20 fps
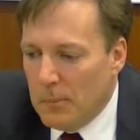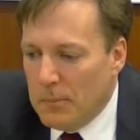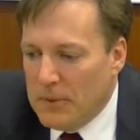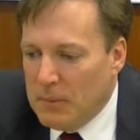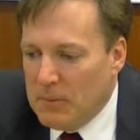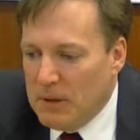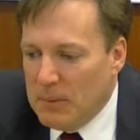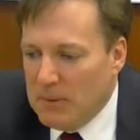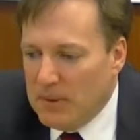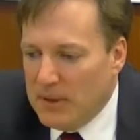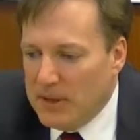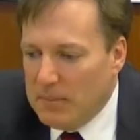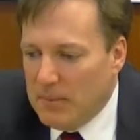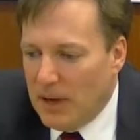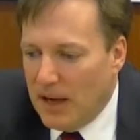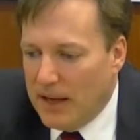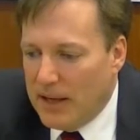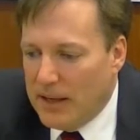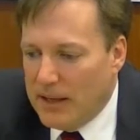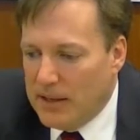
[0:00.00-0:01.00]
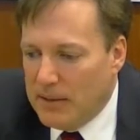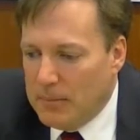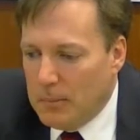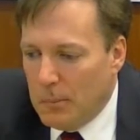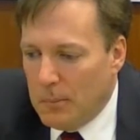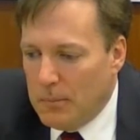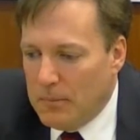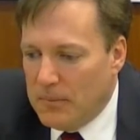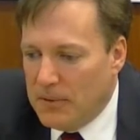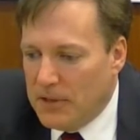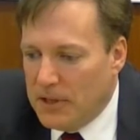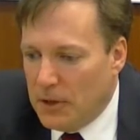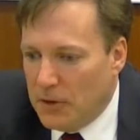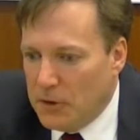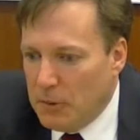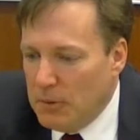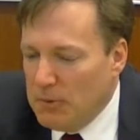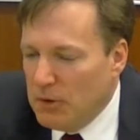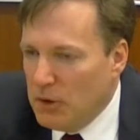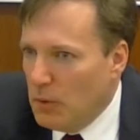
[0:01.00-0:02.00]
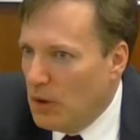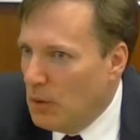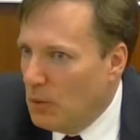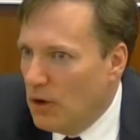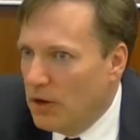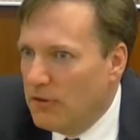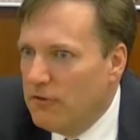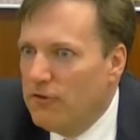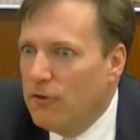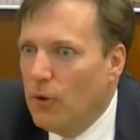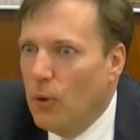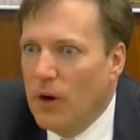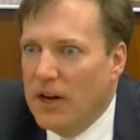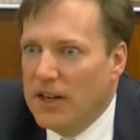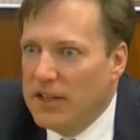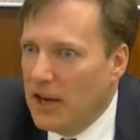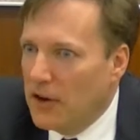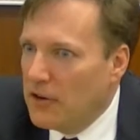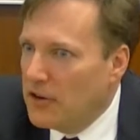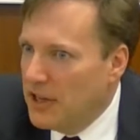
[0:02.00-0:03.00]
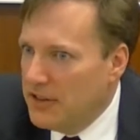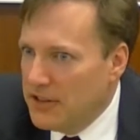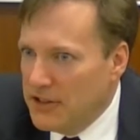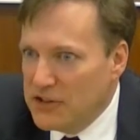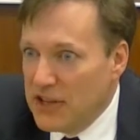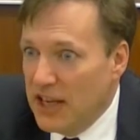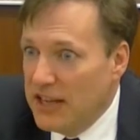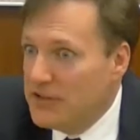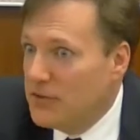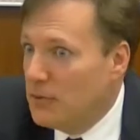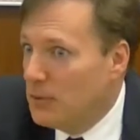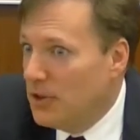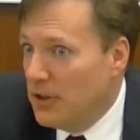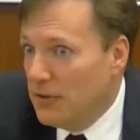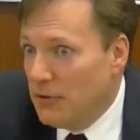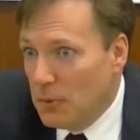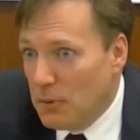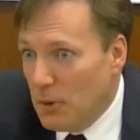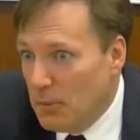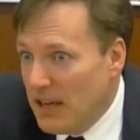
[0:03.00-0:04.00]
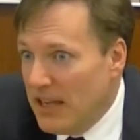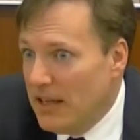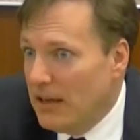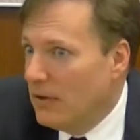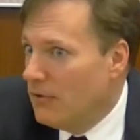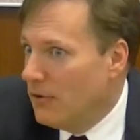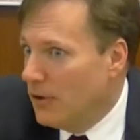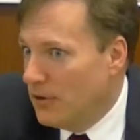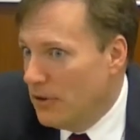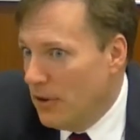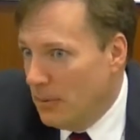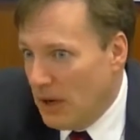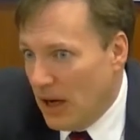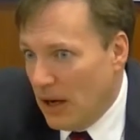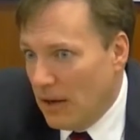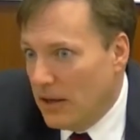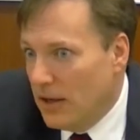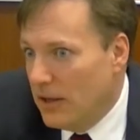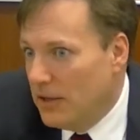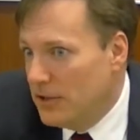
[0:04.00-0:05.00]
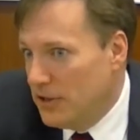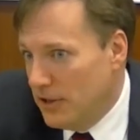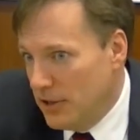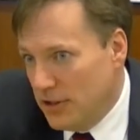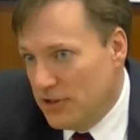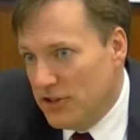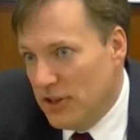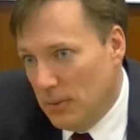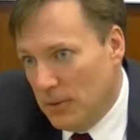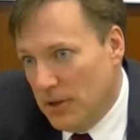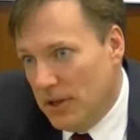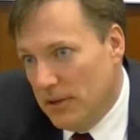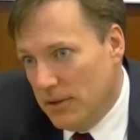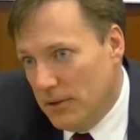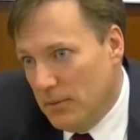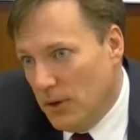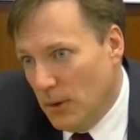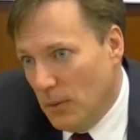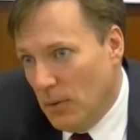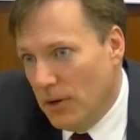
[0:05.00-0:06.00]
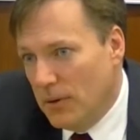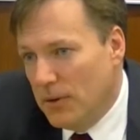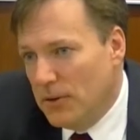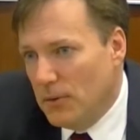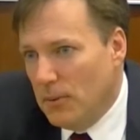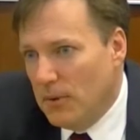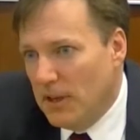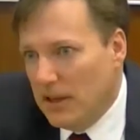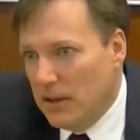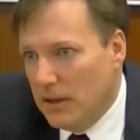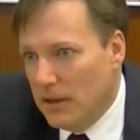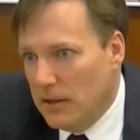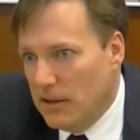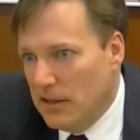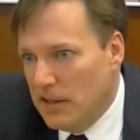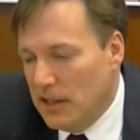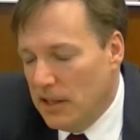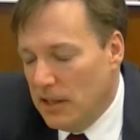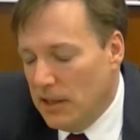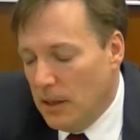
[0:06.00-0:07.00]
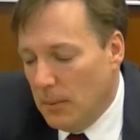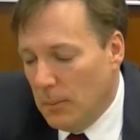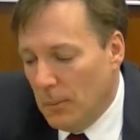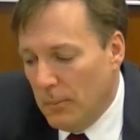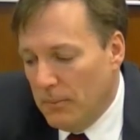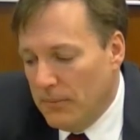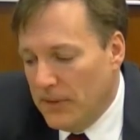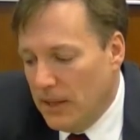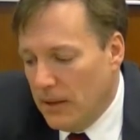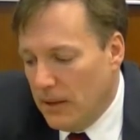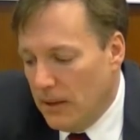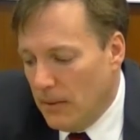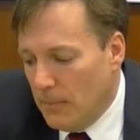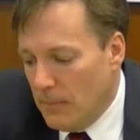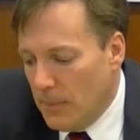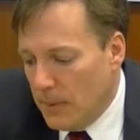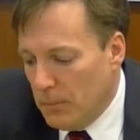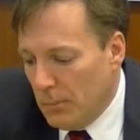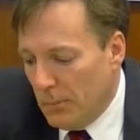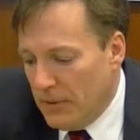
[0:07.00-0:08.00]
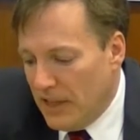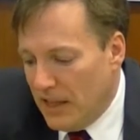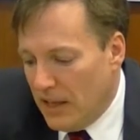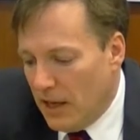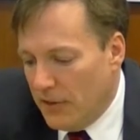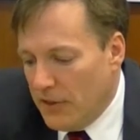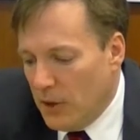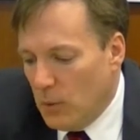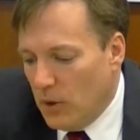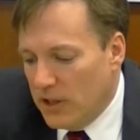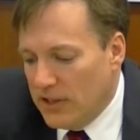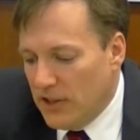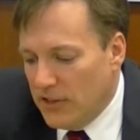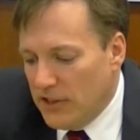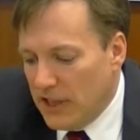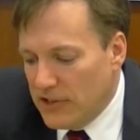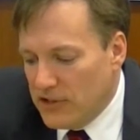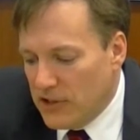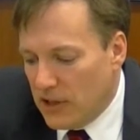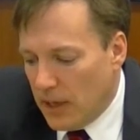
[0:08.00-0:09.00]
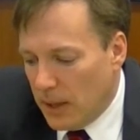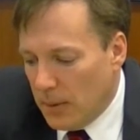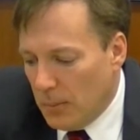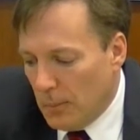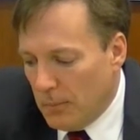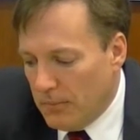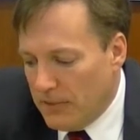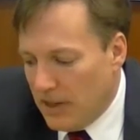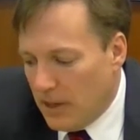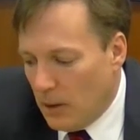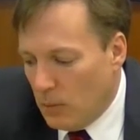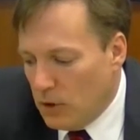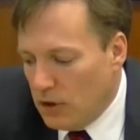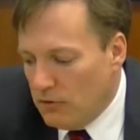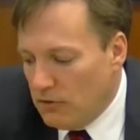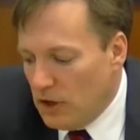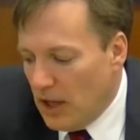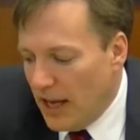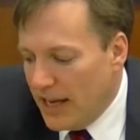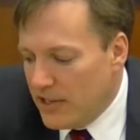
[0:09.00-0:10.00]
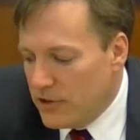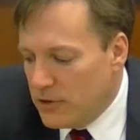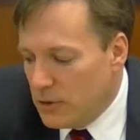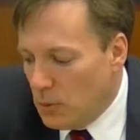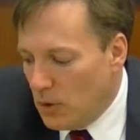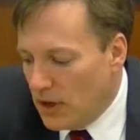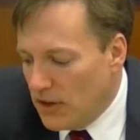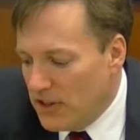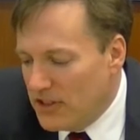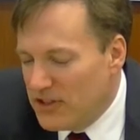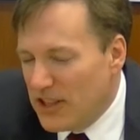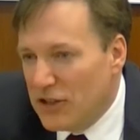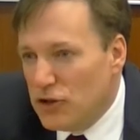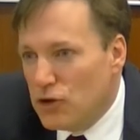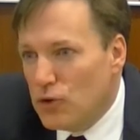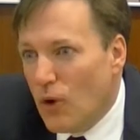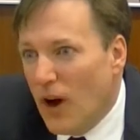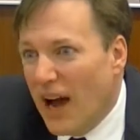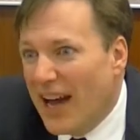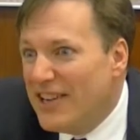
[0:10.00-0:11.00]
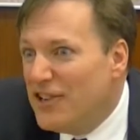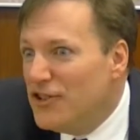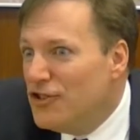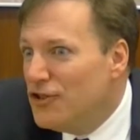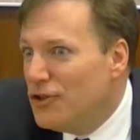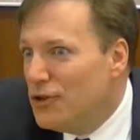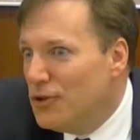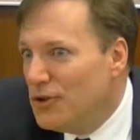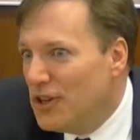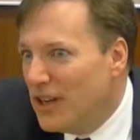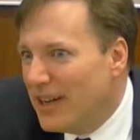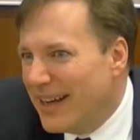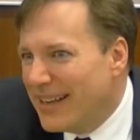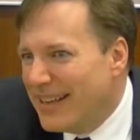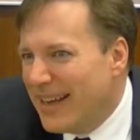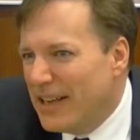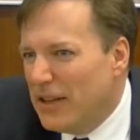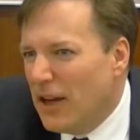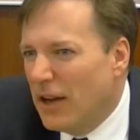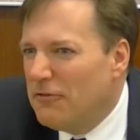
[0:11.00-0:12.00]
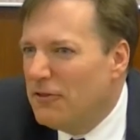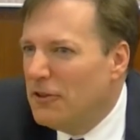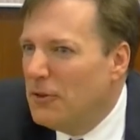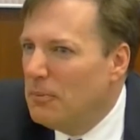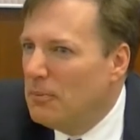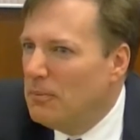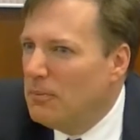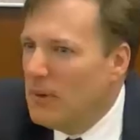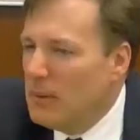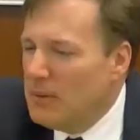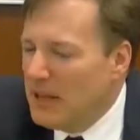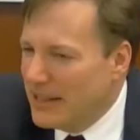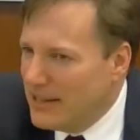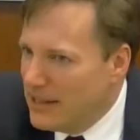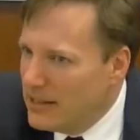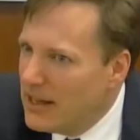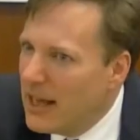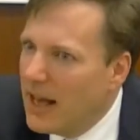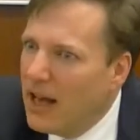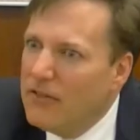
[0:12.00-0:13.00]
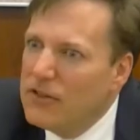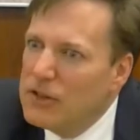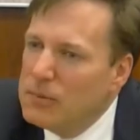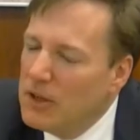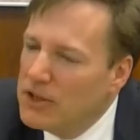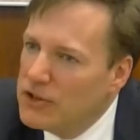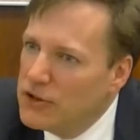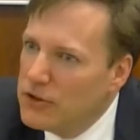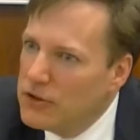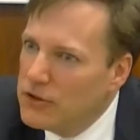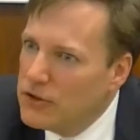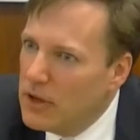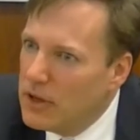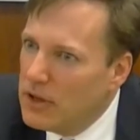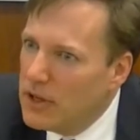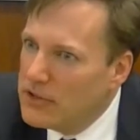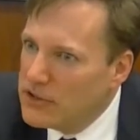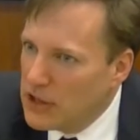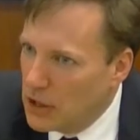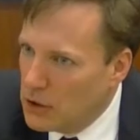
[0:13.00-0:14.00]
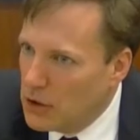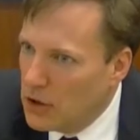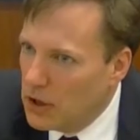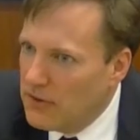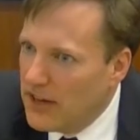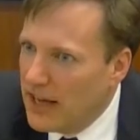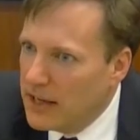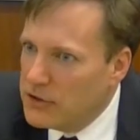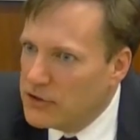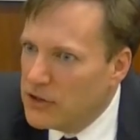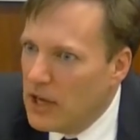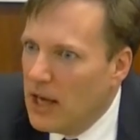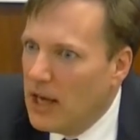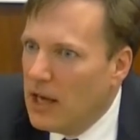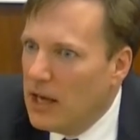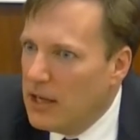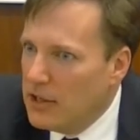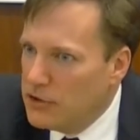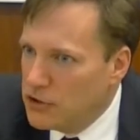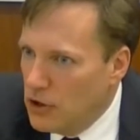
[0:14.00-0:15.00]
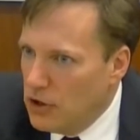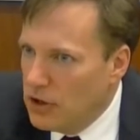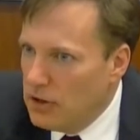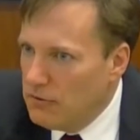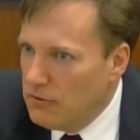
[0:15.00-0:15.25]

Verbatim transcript: the people in my you know the people that we work for. In, our, in this case, really for Romania and for America to the extent we we work with Romania. The um, I think one of the things that I I would have liked one of the things I try to do that I, I feel maybe I didn't have as much as I could have had is, good